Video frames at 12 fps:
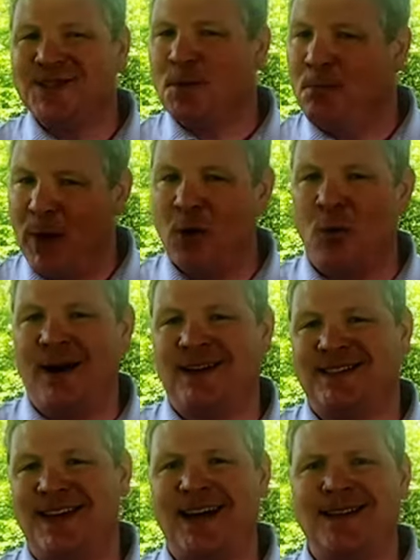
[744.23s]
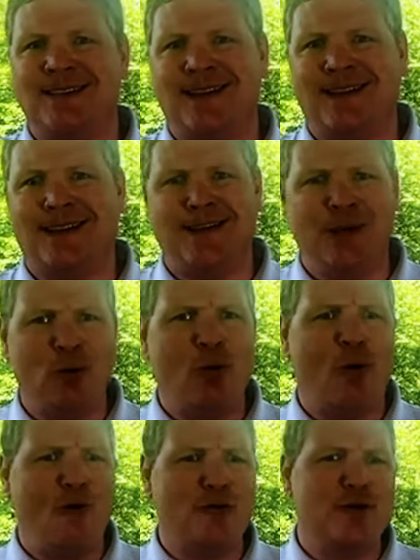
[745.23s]
a better way to say it is that the year
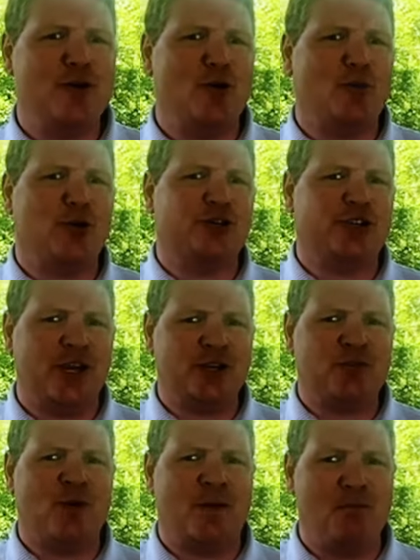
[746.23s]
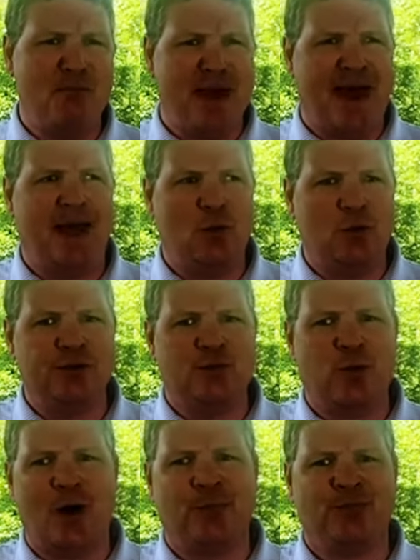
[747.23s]
over year appreciation rate in May was,
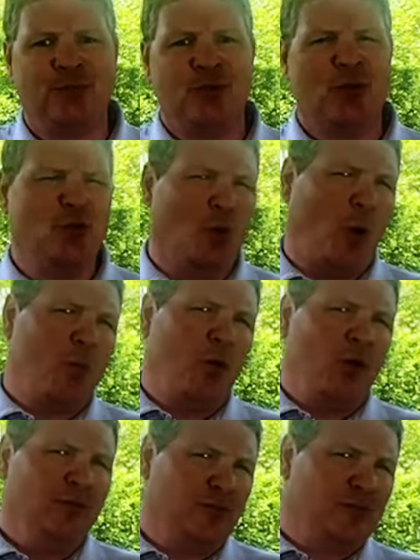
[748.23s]
well, normal for